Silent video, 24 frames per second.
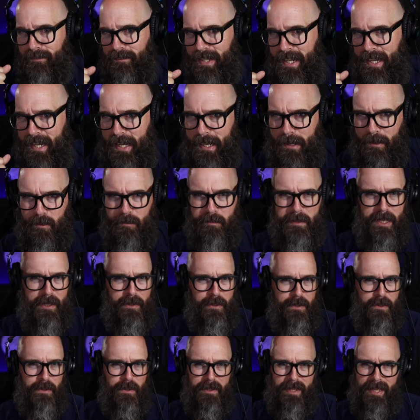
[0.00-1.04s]
hair
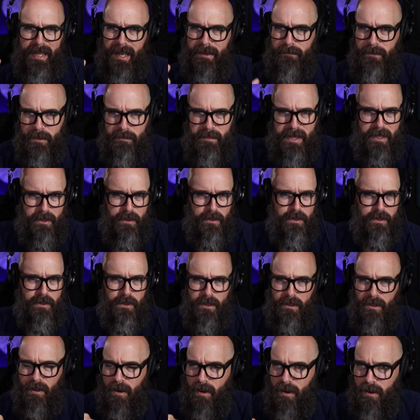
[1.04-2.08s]
metal, heavy
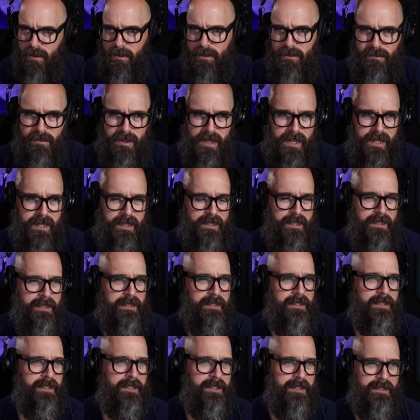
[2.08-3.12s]
metal, hard rock,
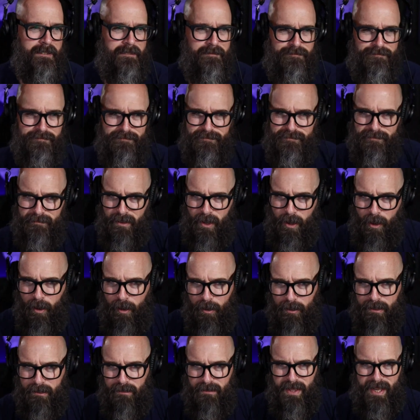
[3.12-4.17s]

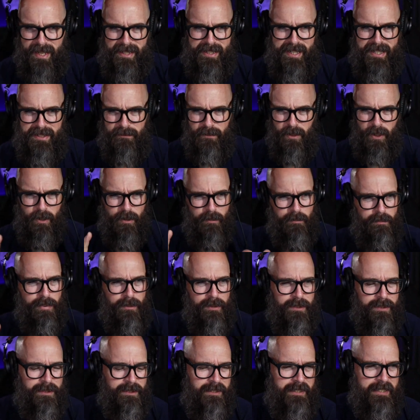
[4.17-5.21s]
all of that kind of all
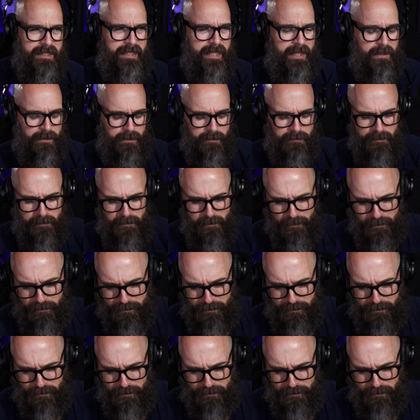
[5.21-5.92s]
blurred together.